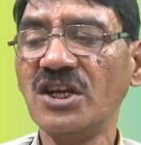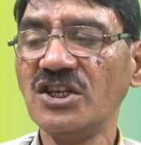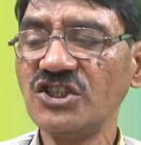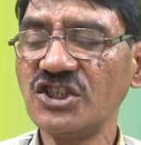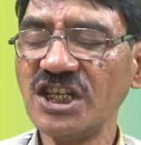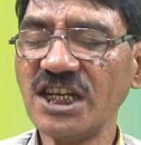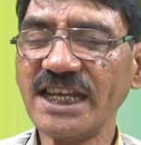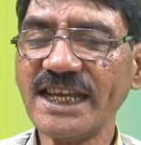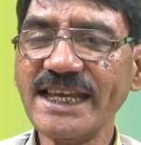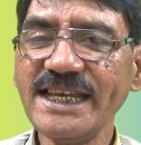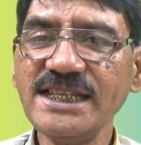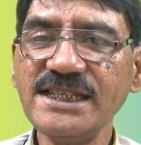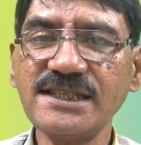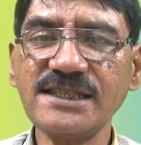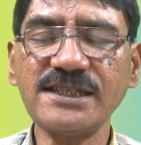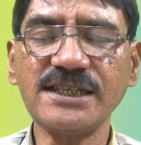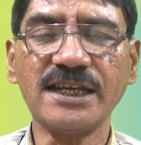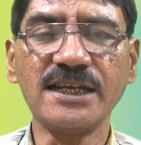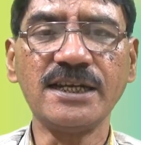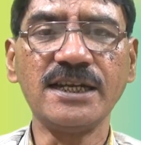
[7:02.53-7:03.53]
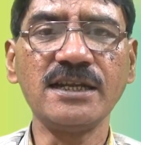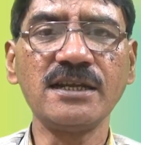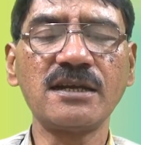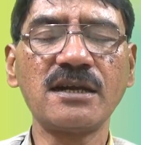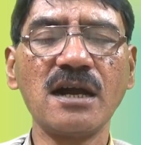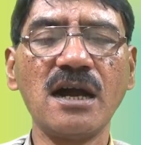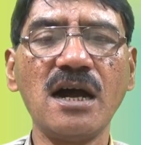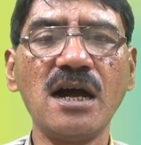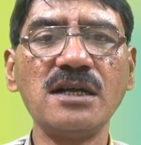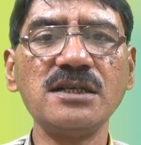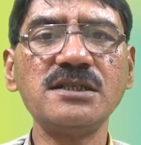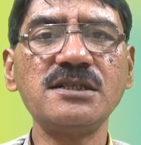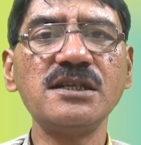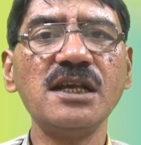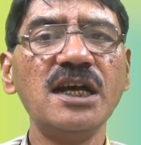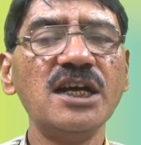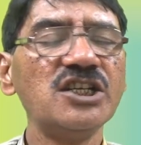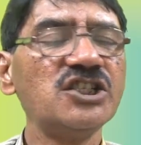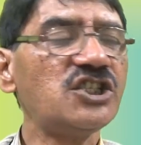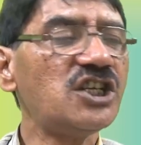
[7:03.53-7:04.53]
She is sending
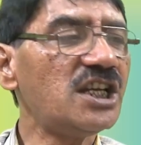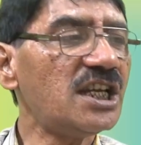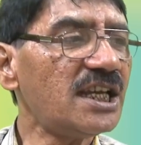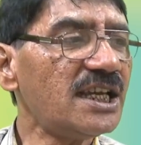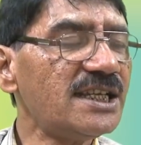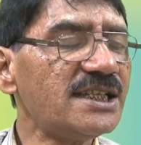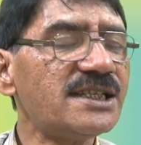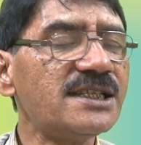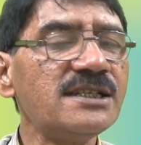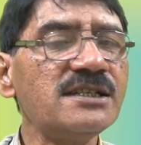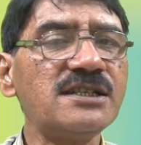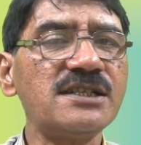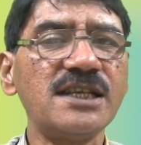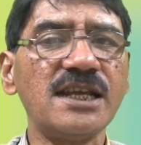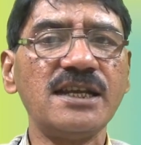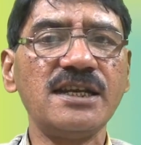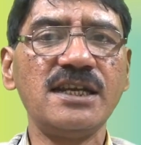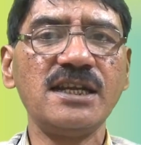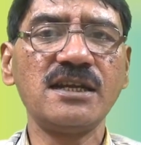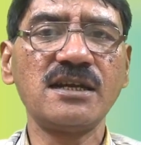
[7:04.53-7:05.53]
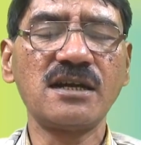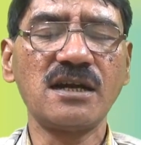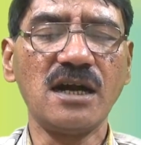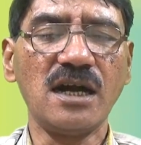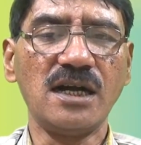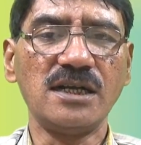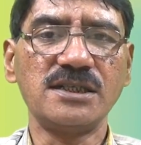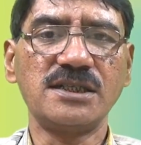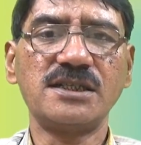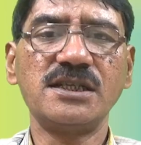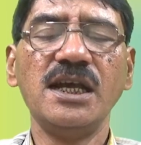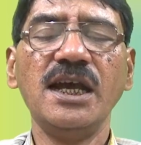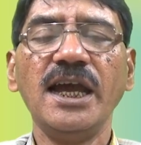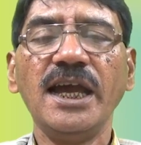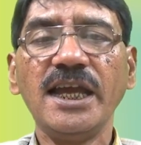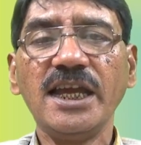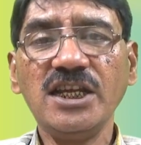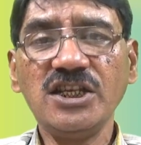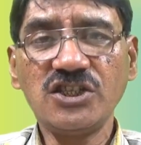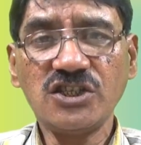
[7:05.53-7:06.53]
cards. She isn't sending cards.
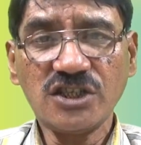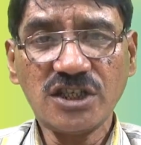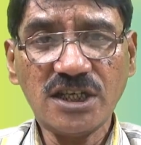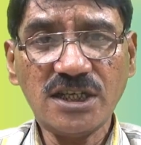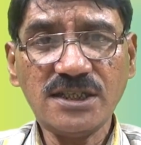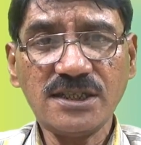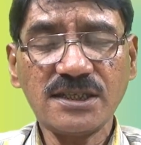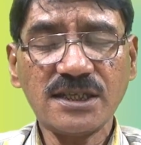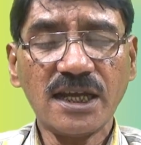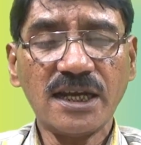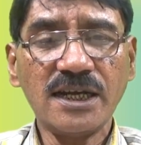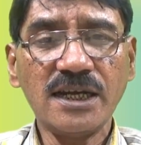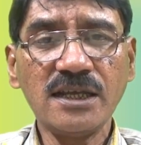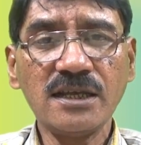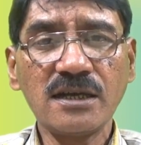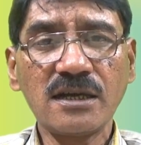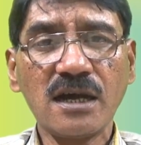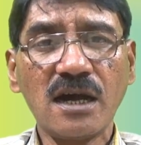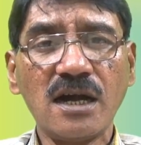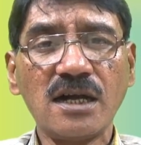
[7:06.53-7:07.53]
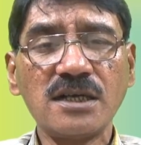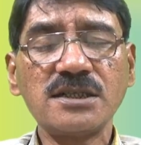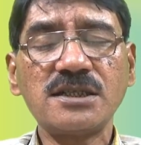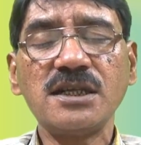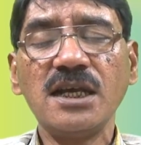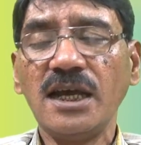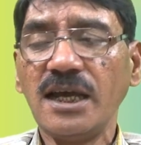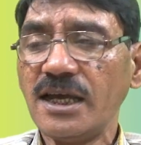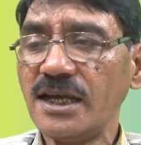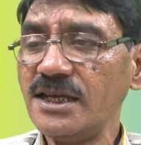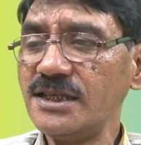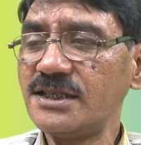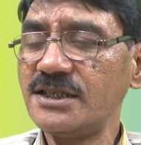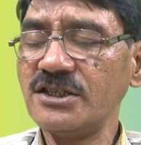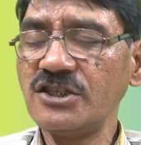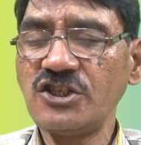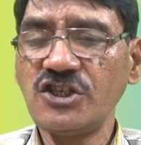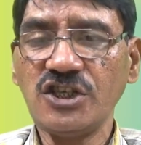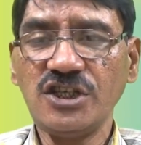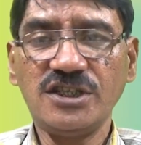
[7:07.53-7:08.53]
Is she sending cards?
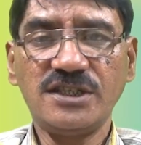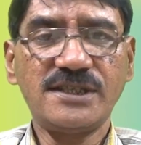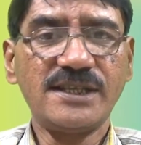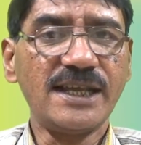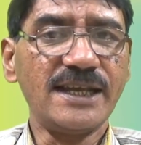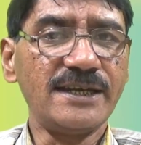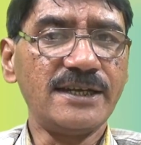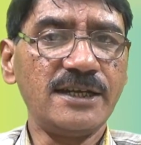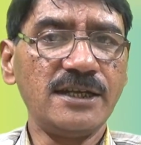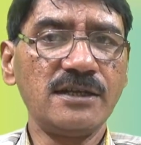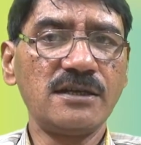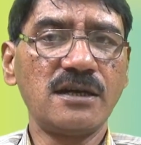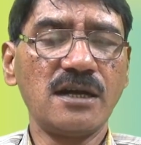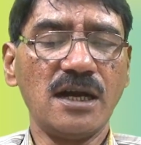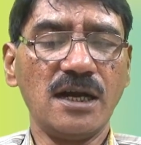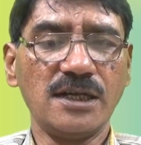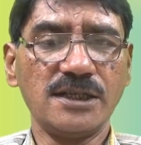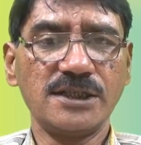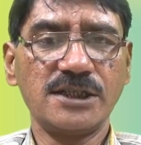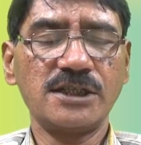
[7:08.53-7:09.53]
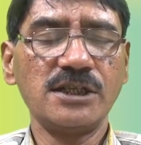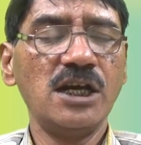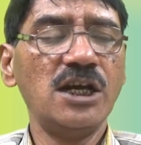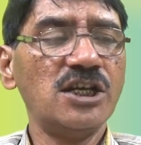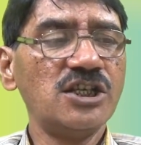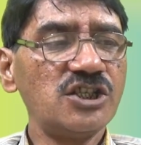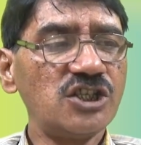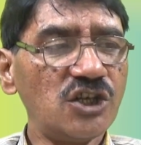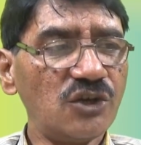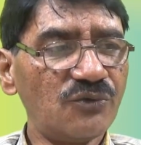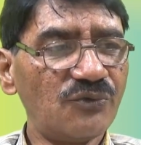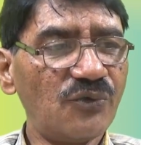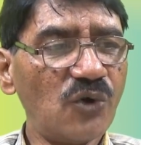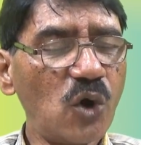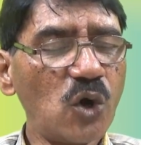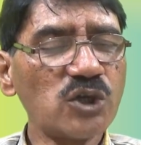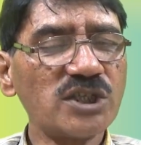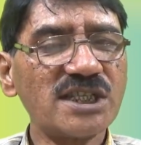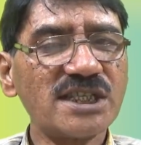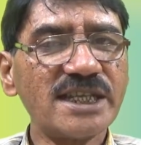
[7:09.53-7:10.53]
Isn't she sending cards? She
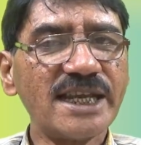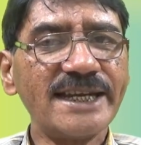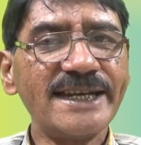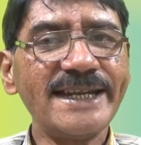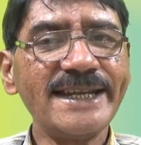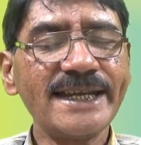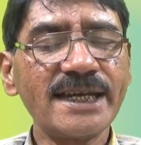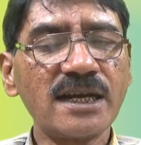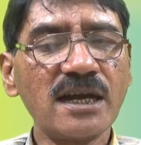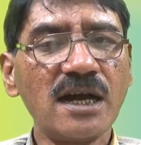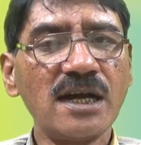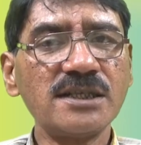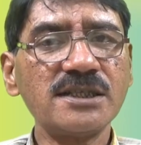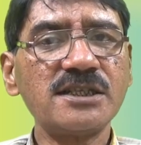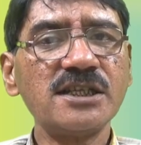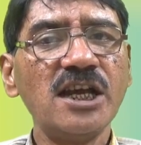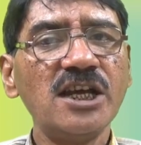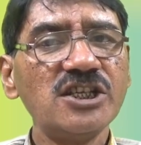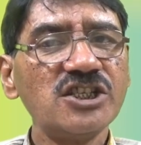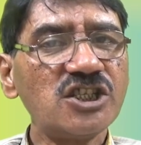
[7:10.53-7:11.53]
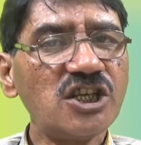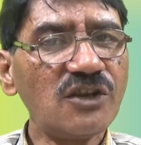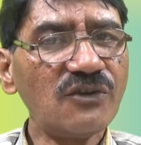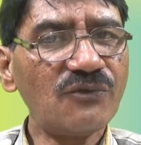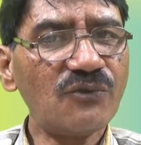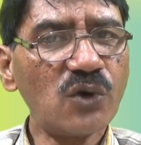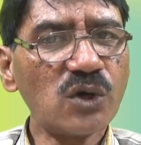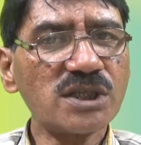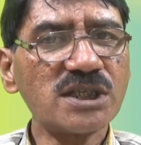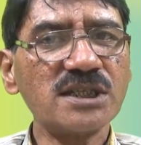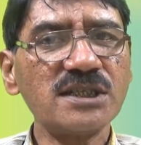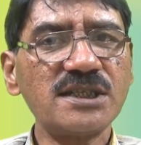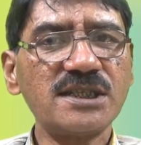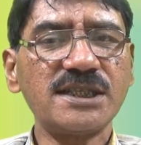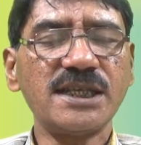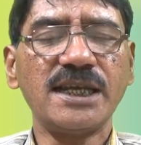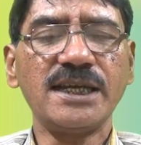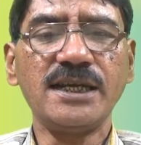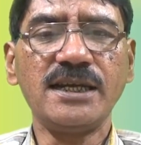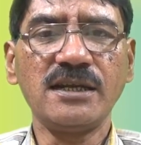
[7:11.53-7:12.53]
was sending cards. She wasn't
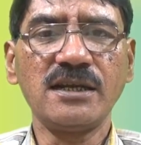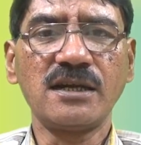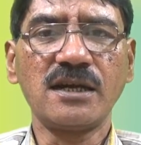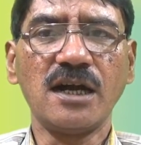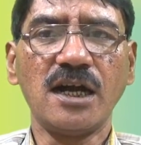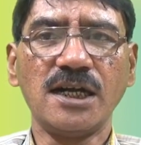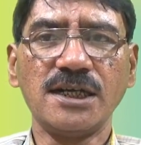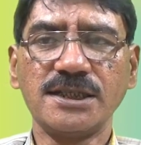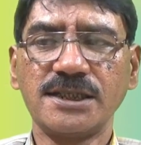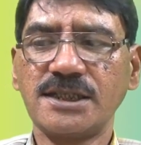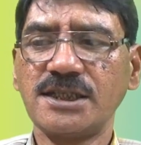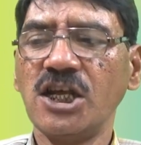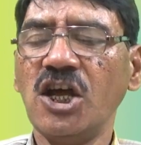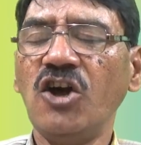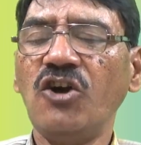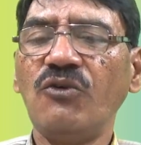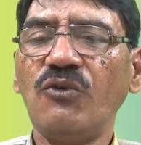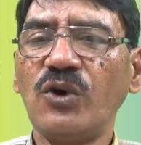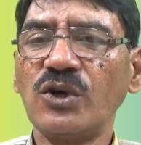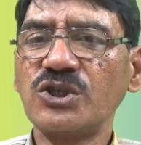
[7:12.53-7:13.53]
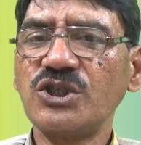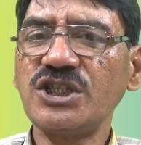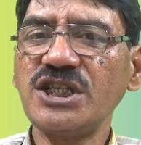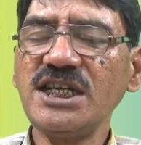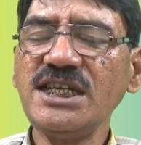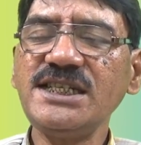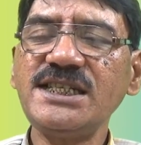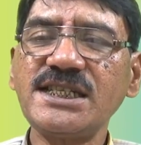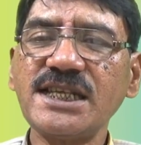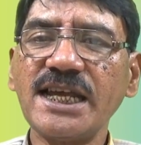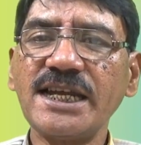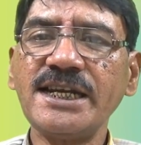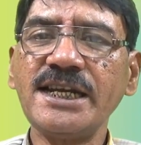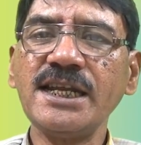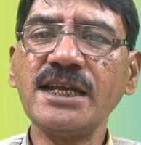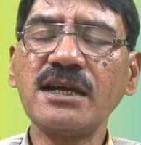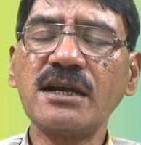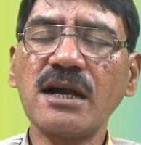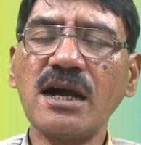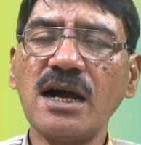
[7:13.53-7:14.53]
sending cards. Was she
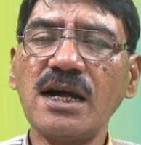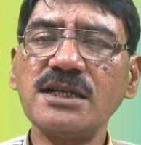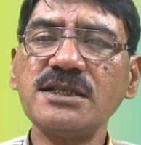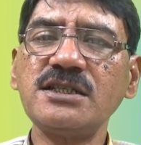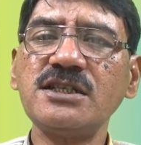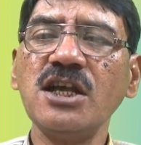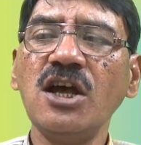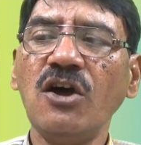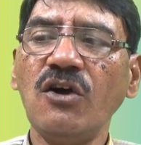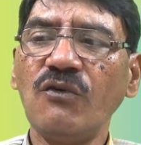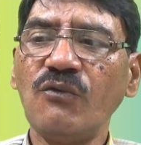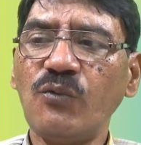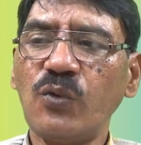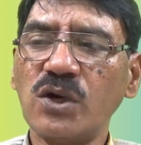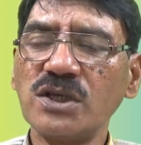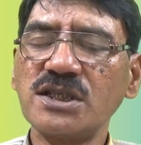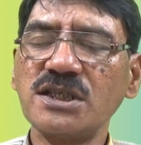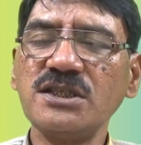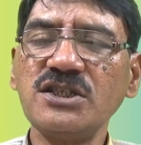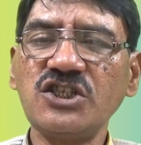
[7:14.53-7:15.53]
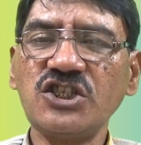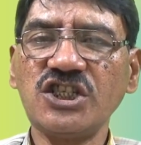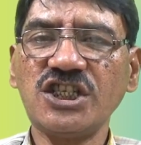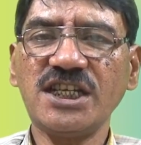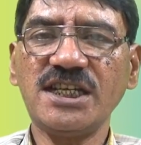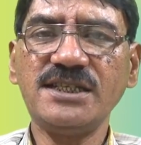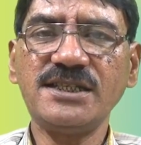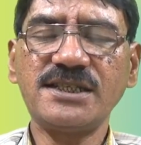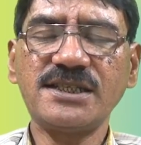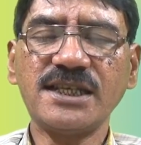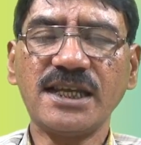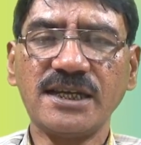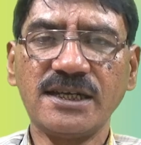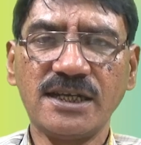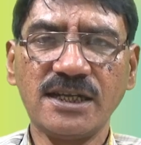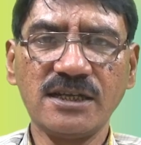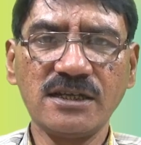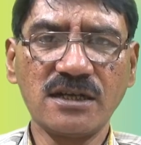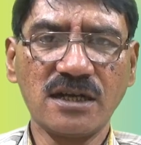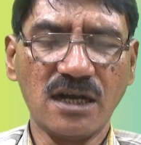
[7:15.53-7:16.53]
sending cards? Wasn't she
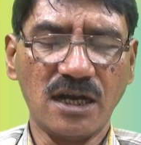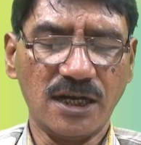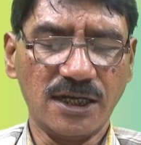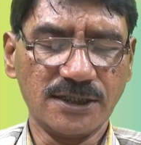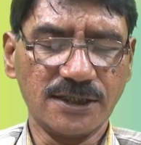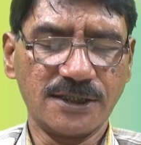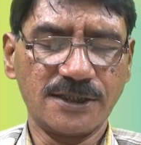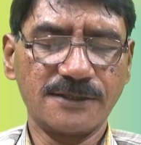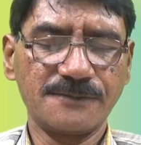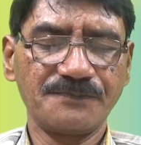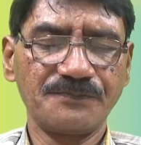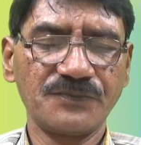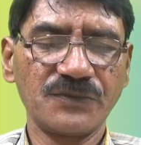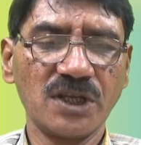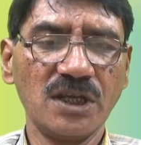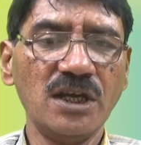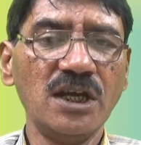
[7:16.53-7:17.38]
sending cards?